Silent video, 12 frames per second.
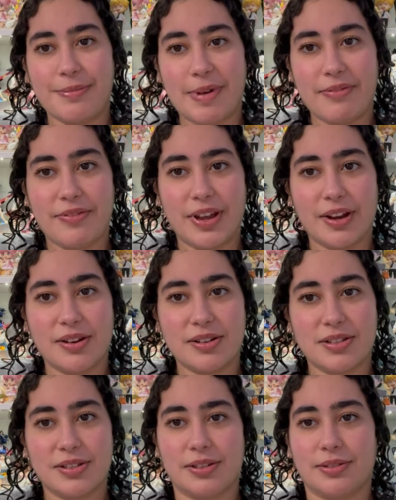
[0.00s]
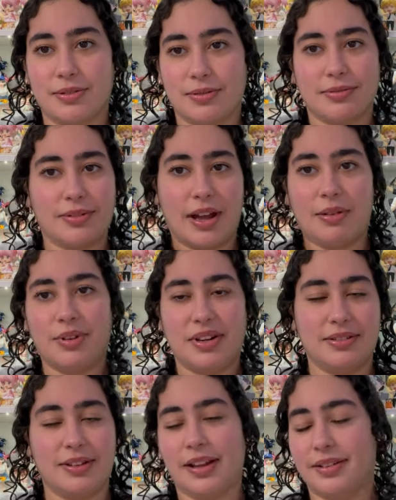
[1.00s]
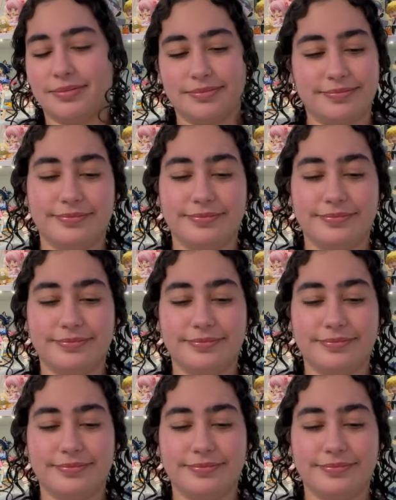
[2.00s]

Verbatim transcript: my figures, so I wouldn't, I don't know.